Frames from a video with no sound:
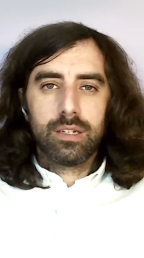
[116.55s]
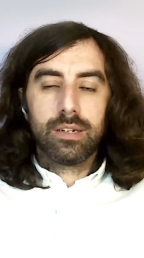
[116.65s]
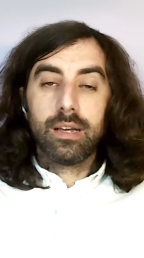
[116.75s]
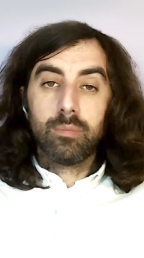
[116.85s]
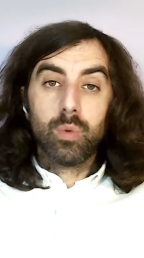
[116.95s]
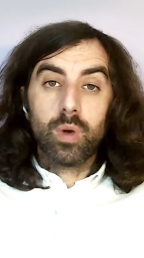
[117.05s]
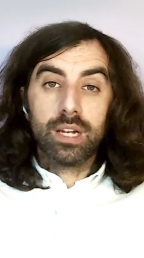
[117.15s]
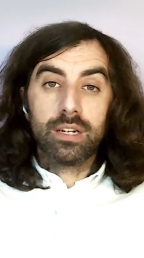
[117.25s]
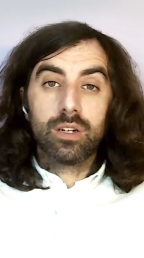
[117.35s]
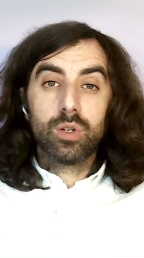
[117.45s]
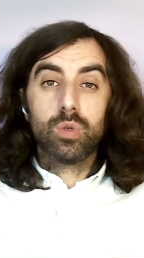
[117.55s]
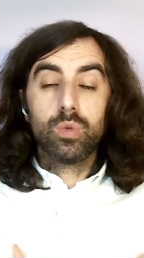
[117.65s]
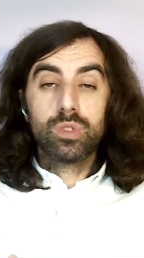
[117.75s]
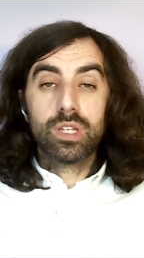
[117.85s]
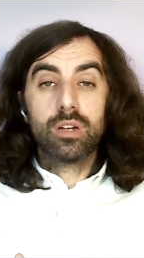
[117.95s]
Number 1,
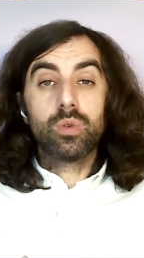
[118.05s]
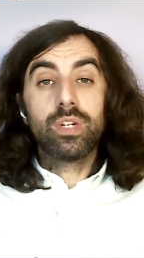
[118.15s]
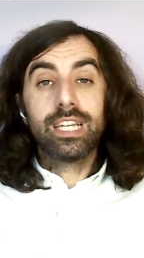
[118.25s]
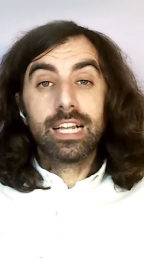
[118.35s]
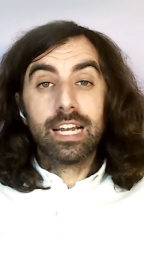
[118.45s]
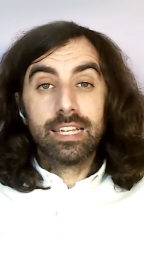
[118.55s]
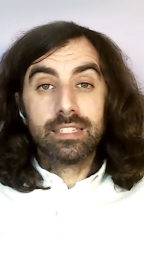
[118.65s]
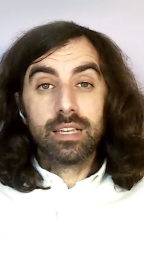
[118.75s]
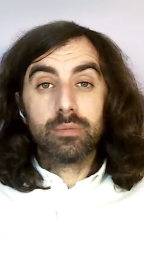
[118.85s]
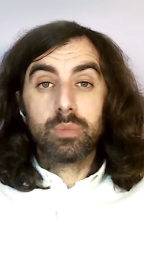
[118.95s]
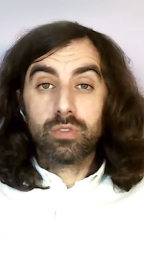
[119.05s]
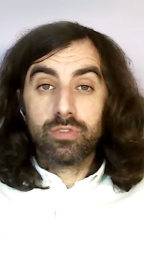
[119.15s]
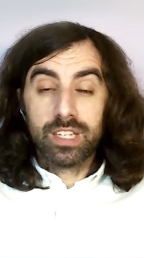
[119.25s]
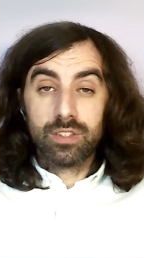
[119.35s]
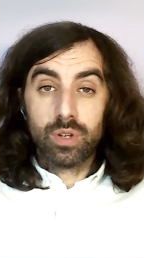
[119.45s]
usa un inglese
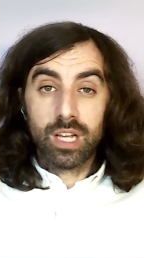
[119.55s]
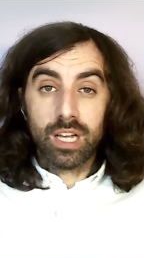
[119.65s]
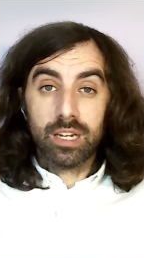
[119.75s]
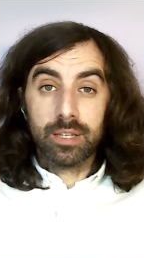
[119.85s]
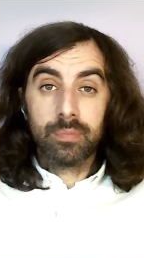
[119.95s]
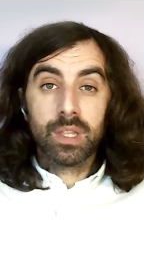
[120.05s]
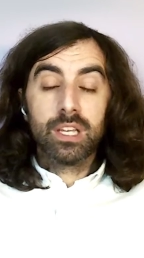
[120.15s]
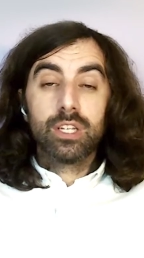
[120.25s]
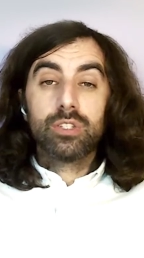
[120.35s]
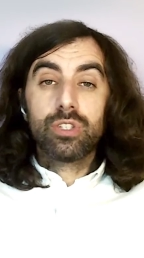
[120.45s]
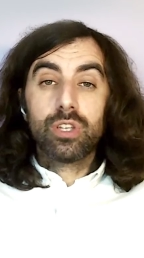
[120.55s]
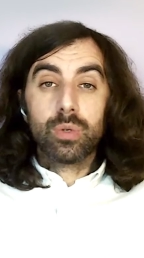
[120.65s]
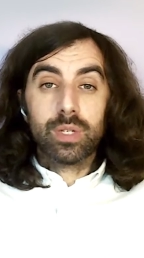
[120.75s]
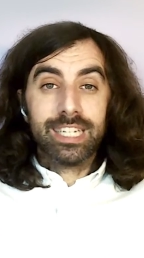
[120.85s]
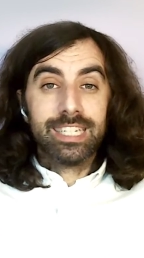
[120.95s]
professionale. So,
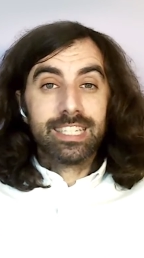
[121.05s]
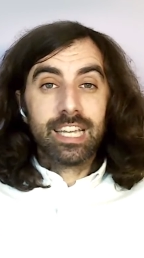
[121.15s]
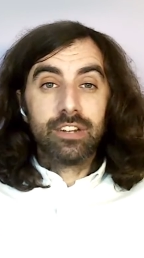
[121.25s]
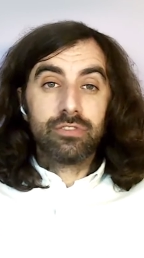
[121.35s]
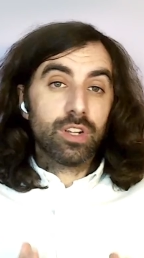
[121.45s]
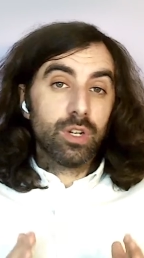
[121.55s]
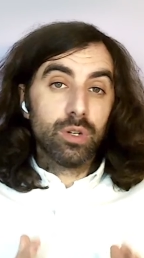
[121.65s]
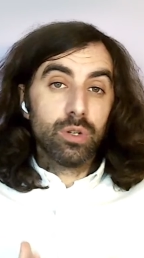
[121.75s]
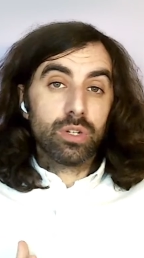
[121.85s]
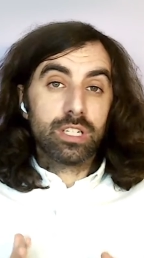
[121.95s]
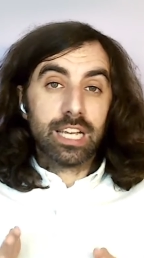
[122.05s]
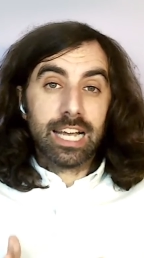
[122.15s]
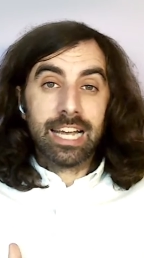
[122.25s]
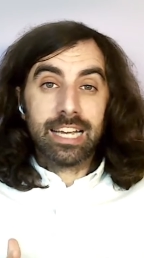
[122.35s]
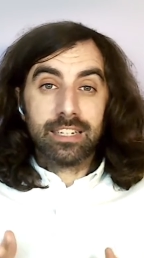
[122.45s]
instead of looked
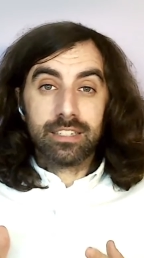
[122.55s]
at